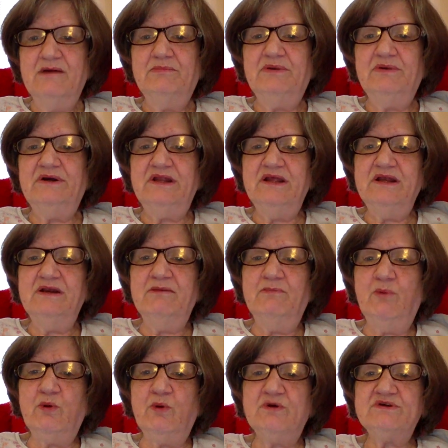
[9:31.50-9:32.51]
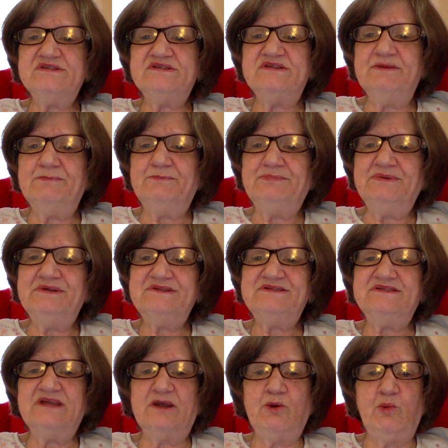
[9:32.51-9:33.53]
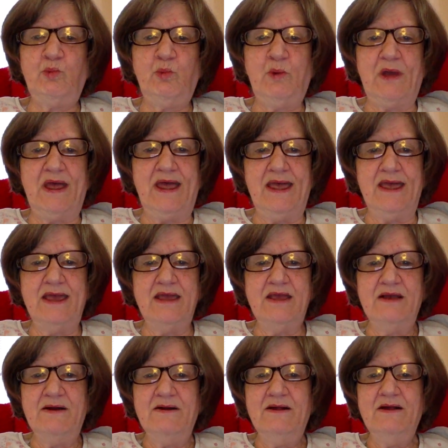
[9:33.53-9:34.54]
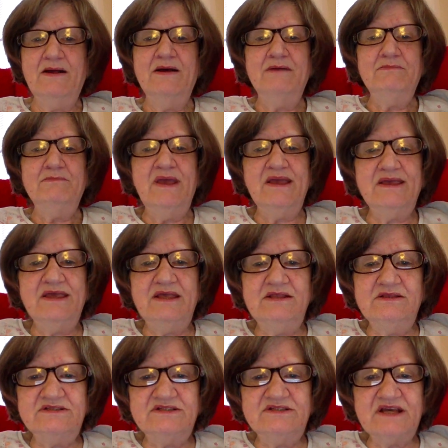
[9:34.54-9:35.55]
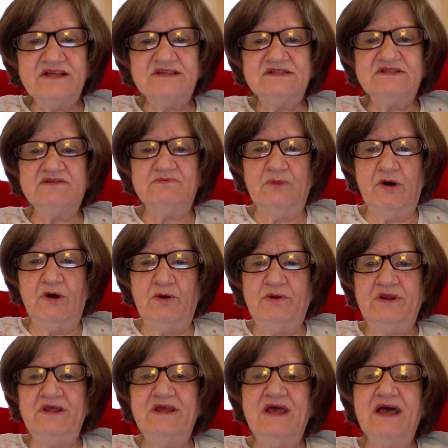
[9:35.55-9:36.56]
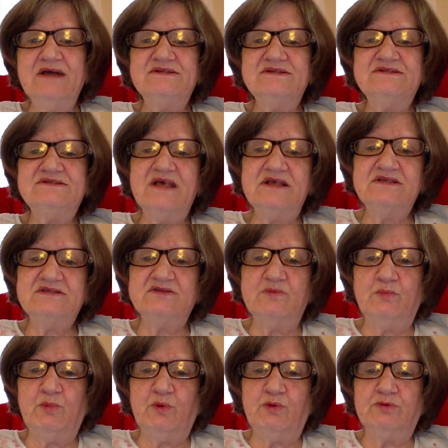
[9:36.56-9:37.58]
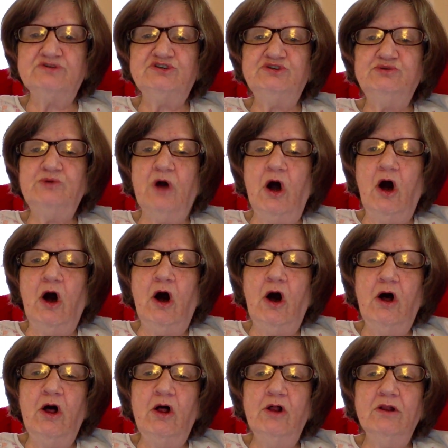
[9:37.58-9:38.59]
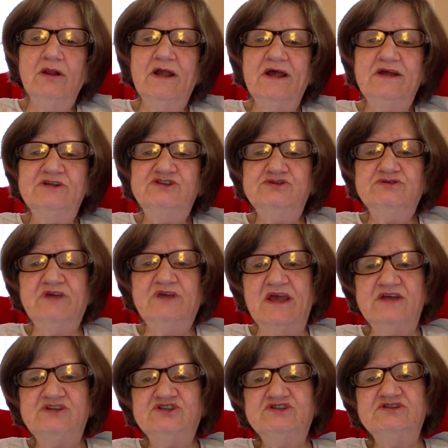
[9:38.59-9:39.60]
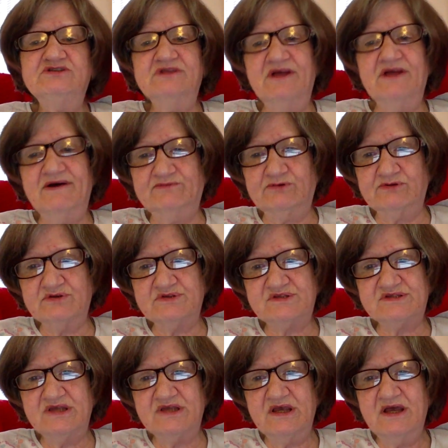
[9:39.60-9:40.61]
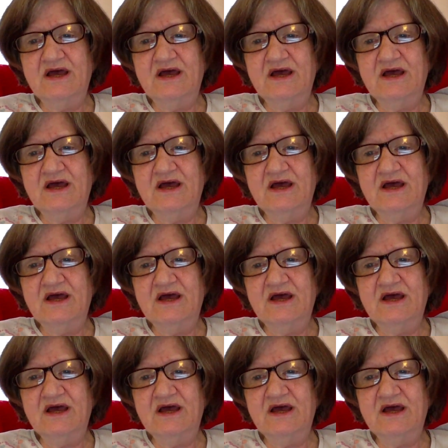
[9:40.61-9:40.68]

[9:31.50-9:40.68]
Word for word: but in a more simplistic way, making the testimony accessible to all education levels.